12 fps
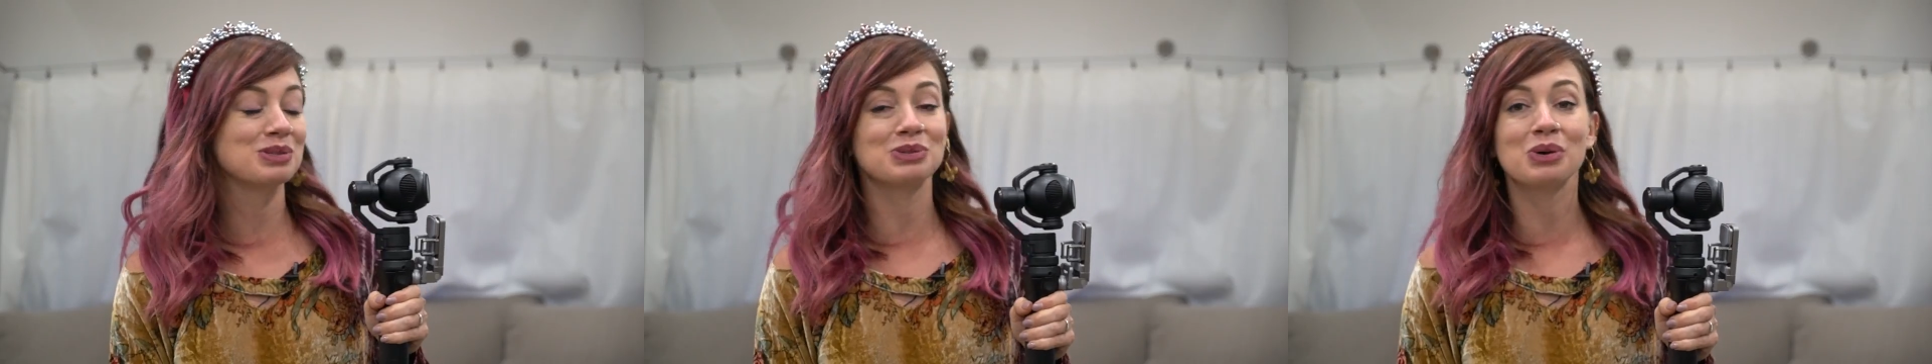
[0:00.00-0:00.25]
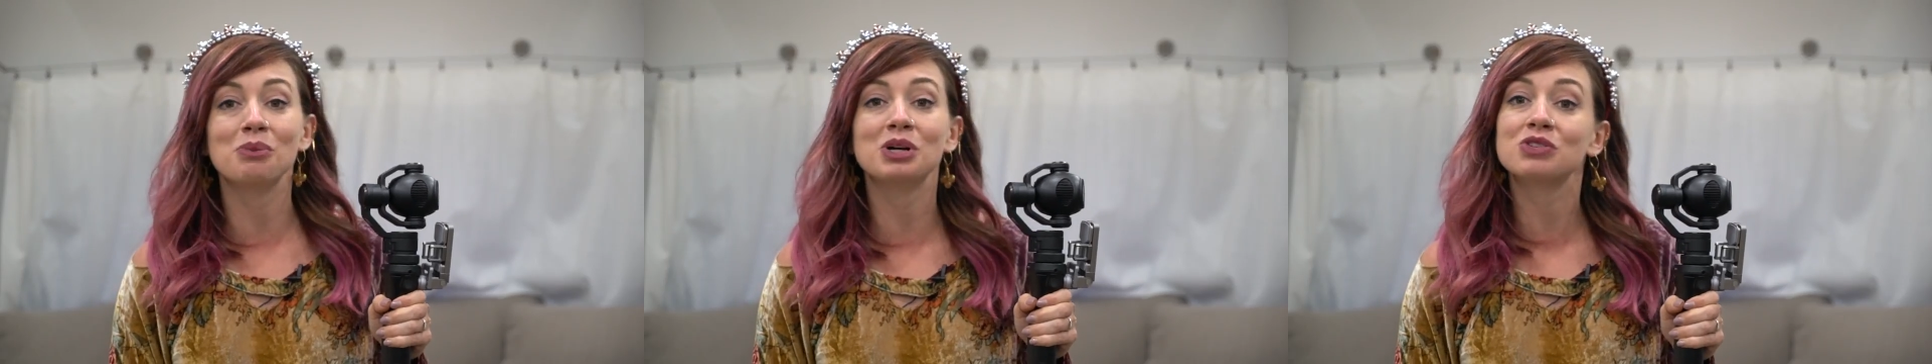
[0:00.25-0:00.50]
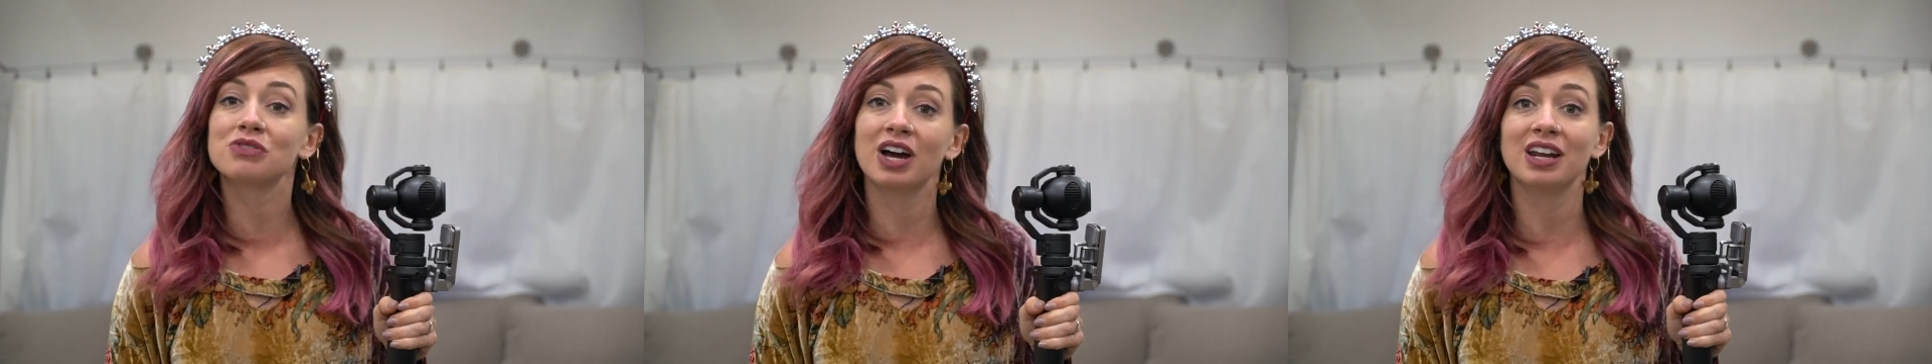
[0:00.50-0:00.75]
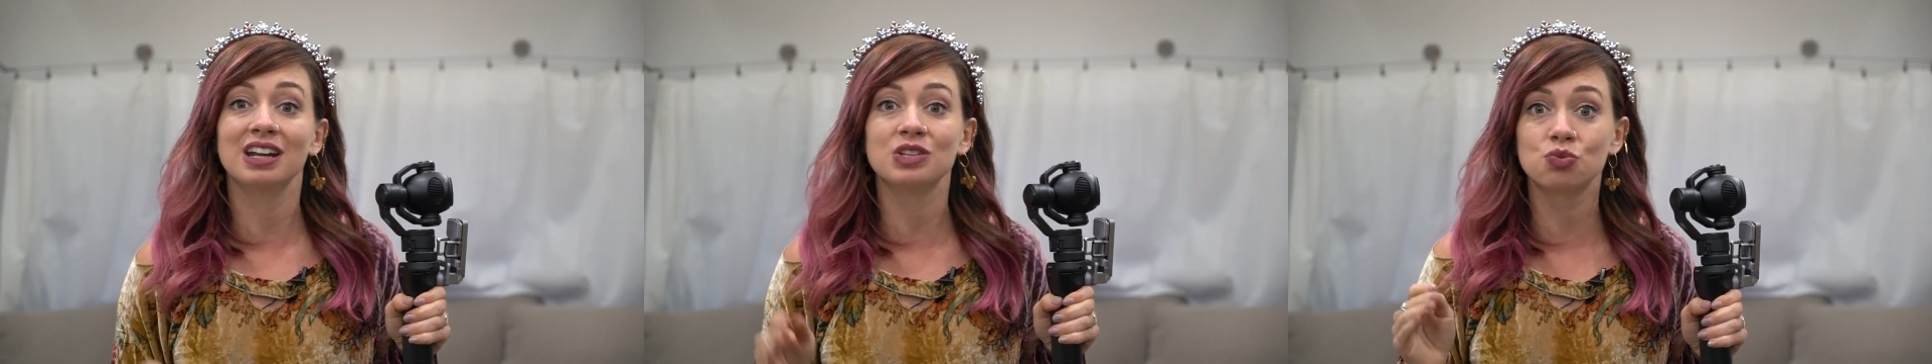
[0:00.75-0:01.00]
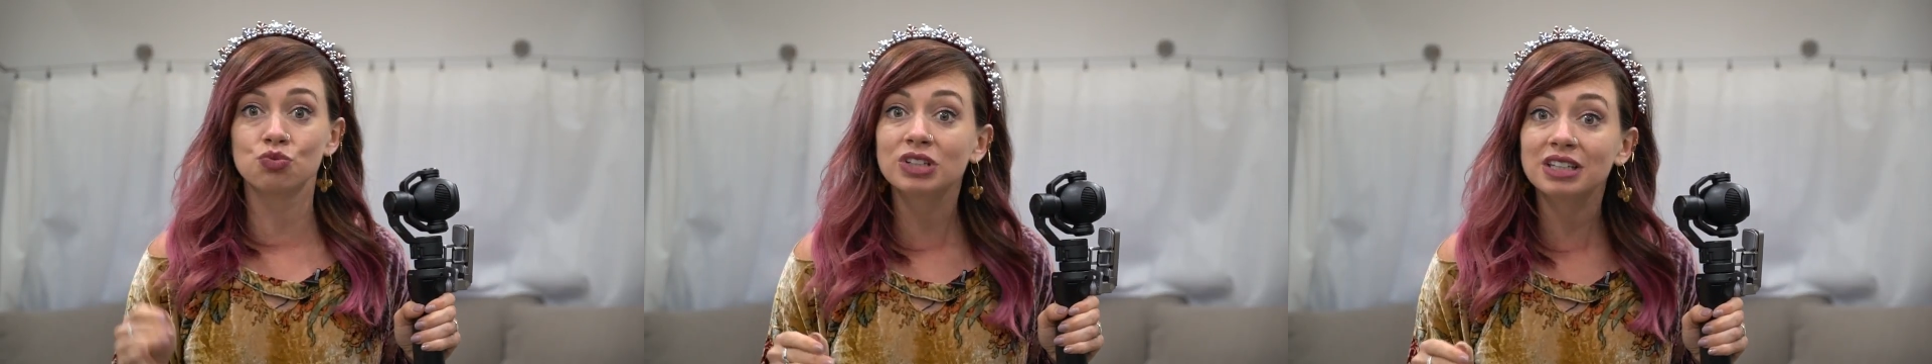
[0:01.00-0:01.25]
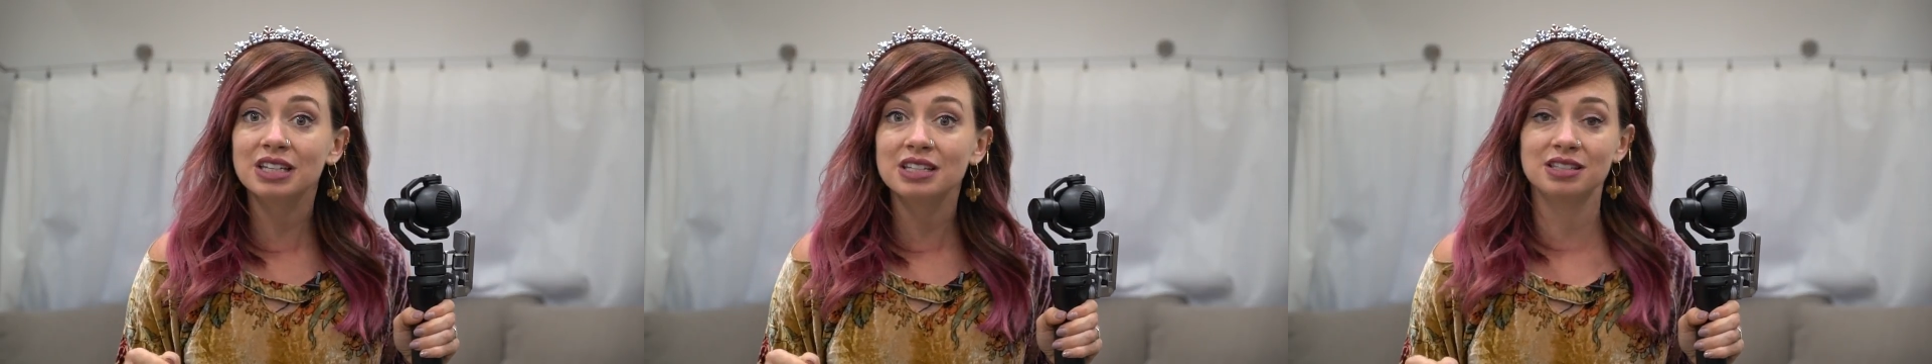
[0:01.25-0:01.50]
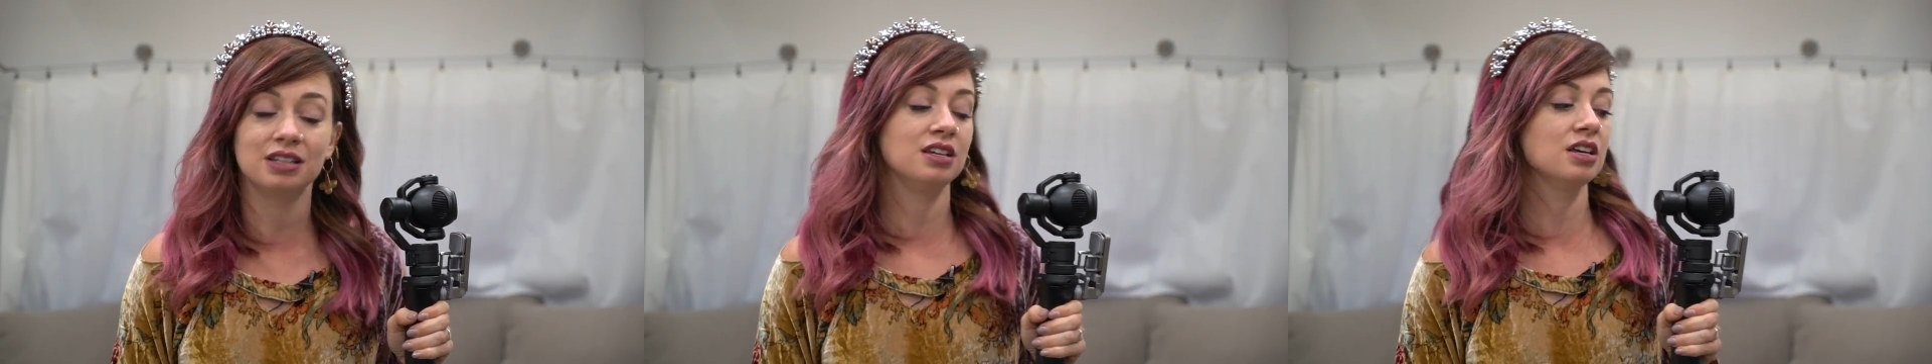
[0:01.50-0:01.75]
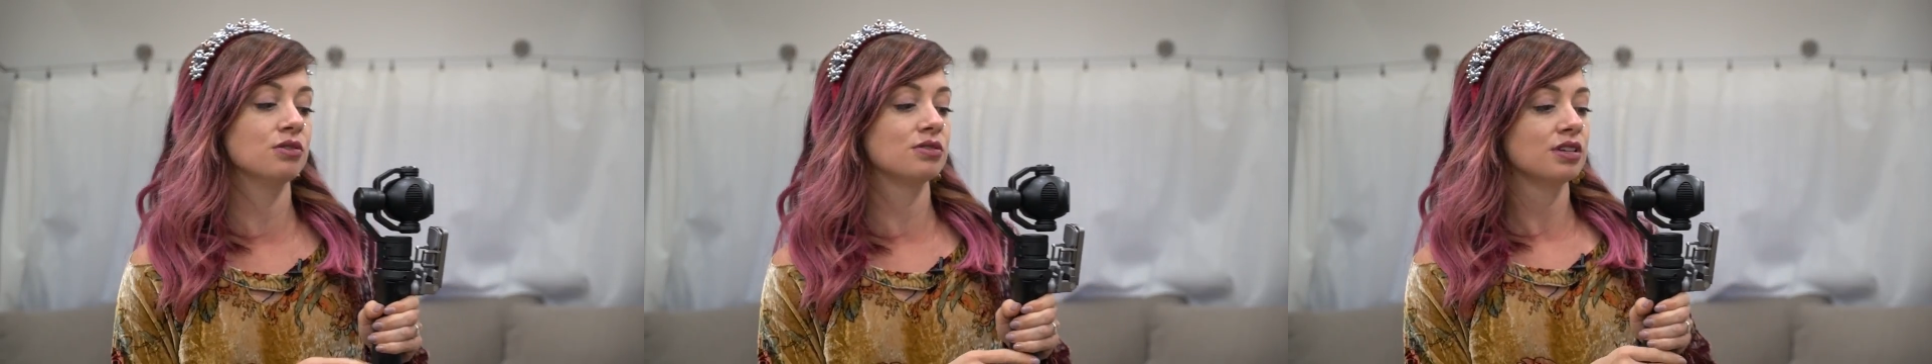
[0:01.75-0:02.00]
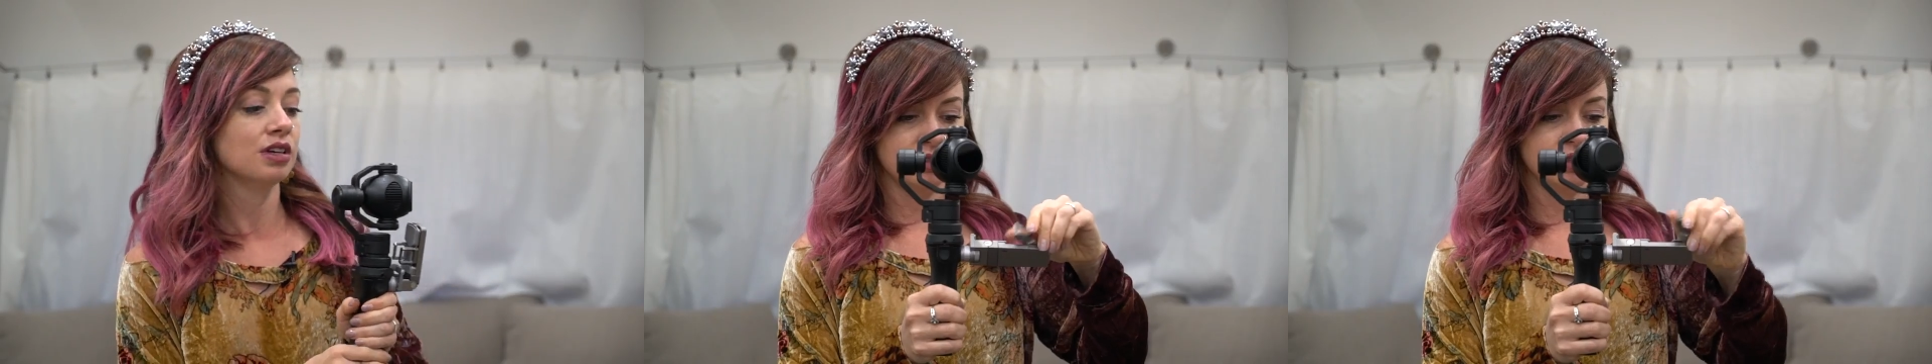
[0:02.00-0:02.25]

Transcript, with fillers: it's so much fun and it's really easy to use.